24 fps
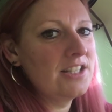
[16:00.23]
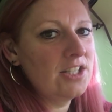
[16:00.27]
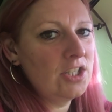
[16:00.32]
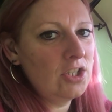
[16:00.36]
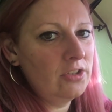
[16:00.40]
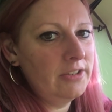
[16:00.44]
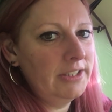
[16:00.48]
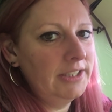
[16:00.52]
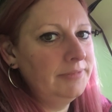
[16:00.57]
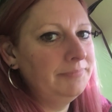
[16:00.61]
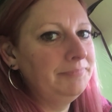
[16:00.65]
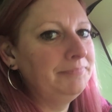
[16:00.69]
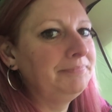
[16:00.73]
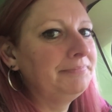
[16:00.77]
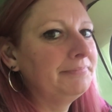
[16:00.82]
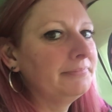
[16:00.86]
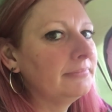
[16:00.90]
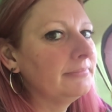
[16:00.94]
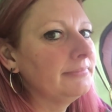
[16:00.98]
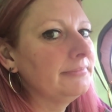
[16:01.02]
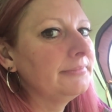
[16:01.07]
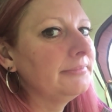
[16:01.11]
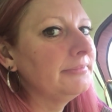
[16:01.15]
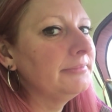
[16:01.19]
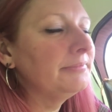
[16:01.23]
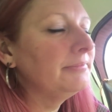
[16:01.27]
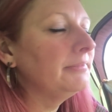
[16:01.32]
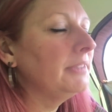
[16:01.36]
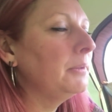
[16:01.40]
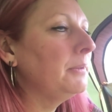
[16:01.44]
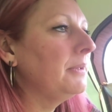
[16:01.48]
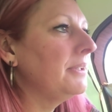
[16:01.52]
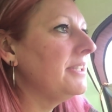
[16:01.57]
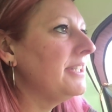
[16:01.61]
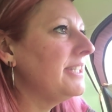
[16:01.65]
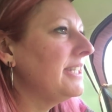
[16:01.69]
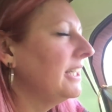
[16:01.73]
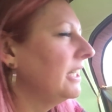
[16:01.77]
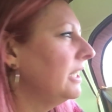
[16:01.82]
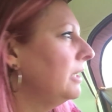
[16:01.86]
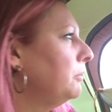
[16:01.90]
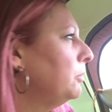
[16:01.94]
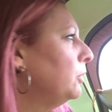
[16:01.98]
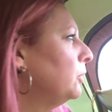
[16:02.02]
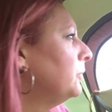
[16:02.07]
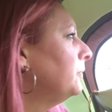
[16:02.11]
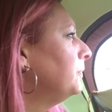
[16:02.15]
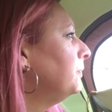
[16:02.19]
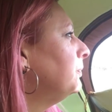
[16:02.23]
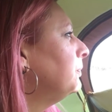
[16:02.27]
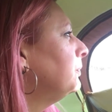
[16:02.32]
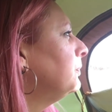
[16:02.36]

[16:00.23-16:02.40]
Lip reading: Sorry, I won't sing anymore.